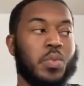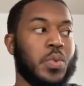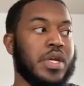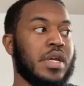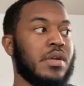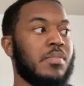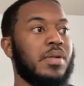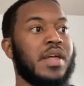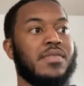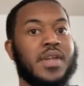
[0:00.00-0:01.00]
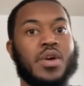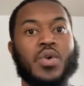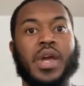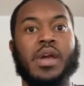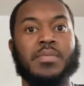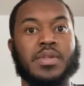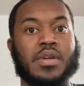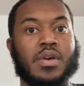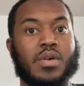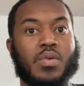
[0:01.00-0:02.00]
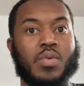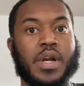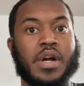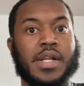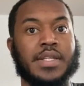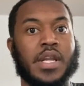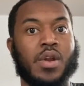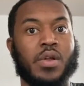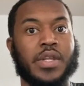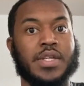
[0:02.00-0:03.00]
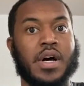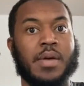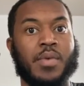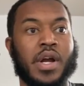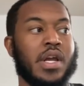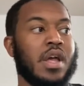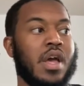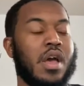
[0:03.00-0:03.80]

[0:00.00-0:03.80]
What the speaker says: We play video games with guns in it all the time, right?